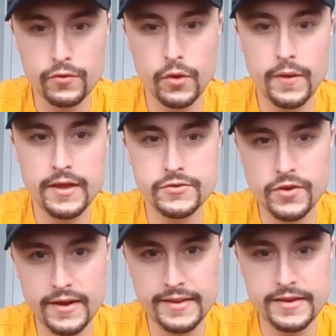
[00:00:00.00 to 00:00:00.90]
go ahead and
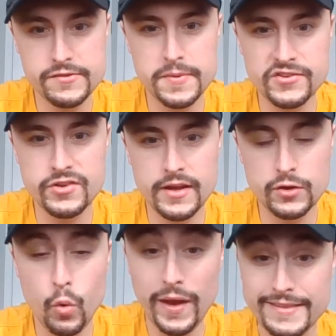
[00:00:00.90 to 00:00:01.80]
try to get as much
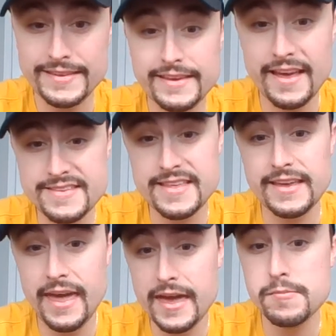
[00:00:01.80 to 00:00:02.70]
done quickly as they
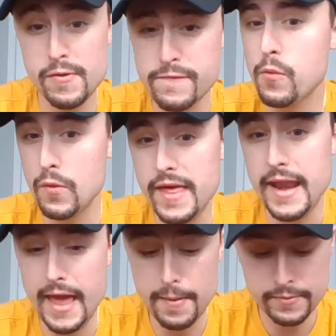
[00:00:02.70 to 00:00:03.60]
can before
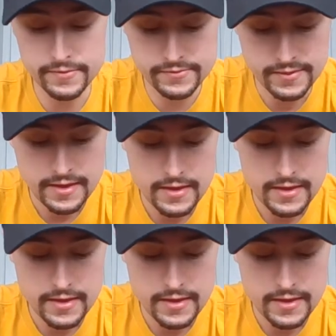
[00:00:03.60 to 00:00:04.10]
that happens.